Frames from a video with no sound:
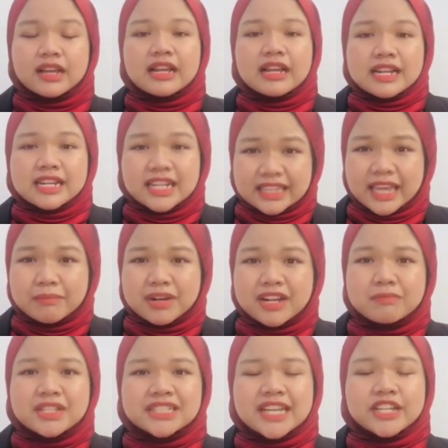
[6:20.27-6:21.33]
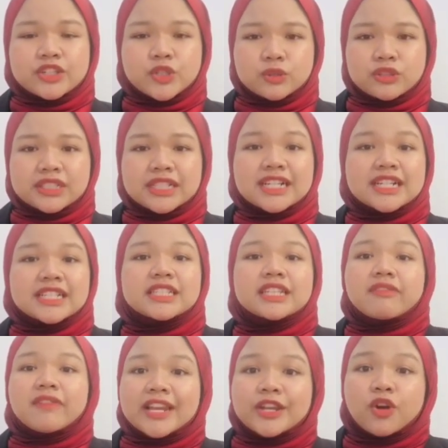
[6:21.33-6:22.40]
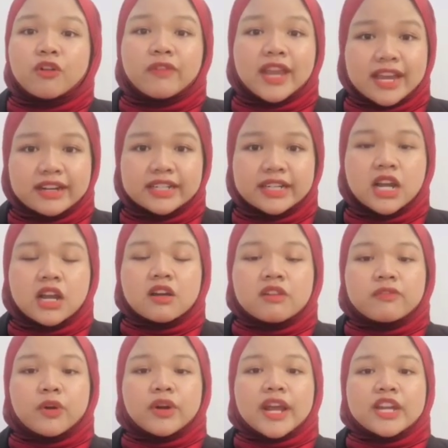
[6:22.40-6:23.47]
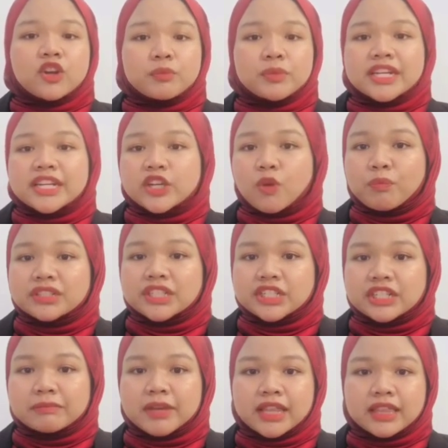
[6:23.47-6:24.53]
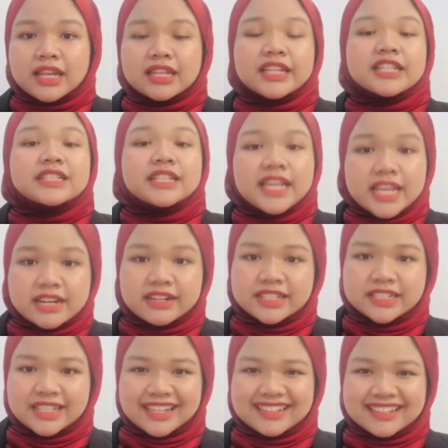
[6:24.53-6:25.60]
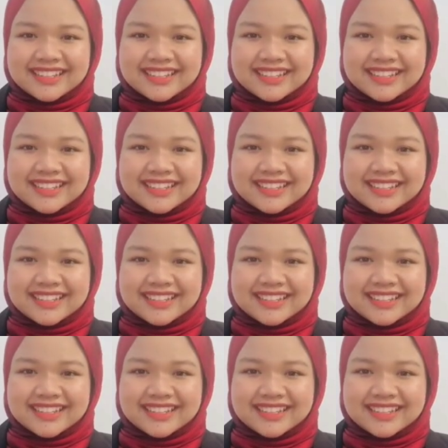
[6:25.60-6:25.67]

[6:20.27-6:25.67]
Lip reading: The table beside shows us the value of error for Edomian decomposition method is increasing.